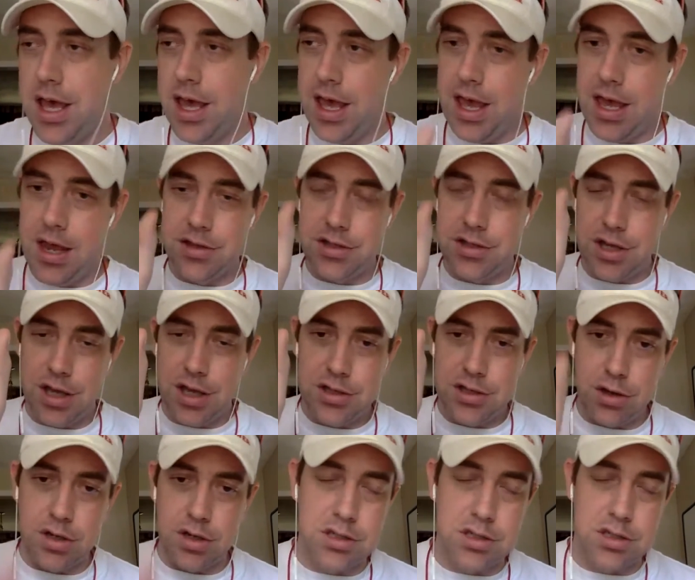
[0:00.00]
and it's
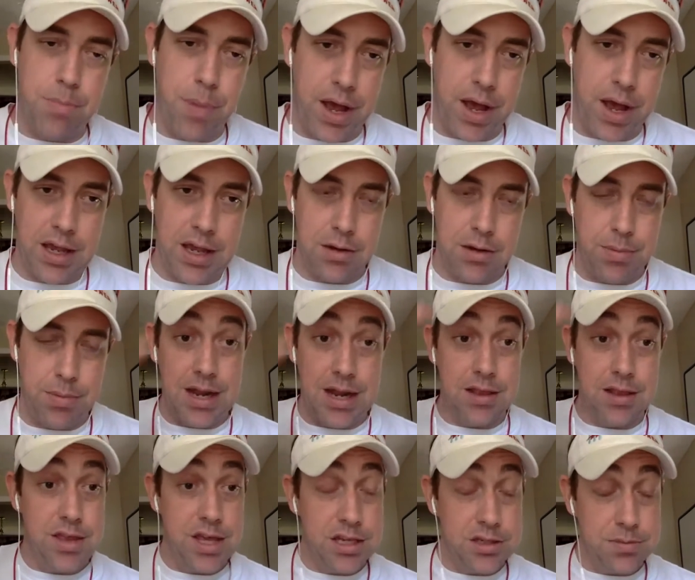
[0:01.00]
going to spike. It'll be
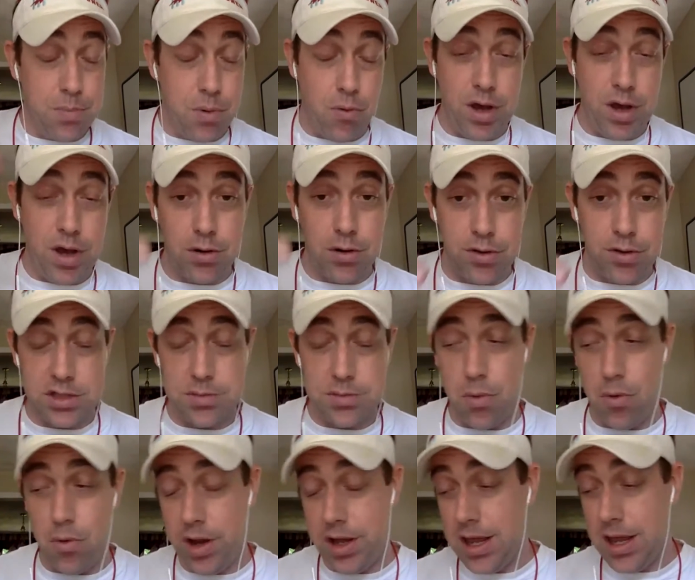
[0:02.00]
at this point or this
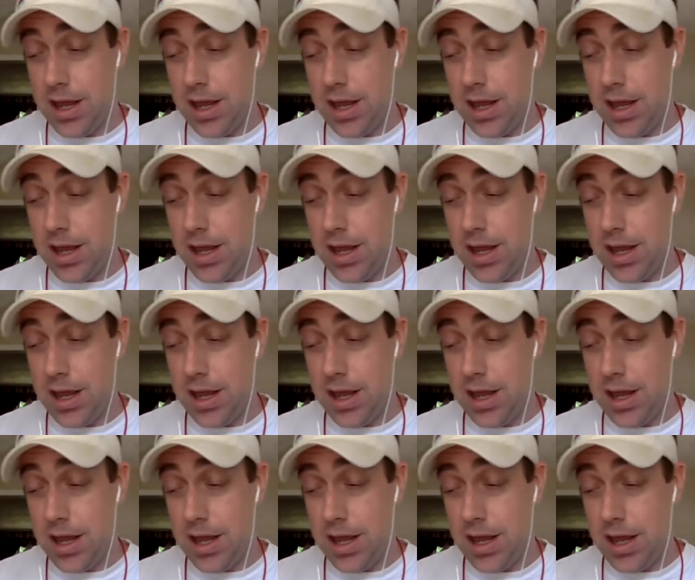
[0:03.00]
point,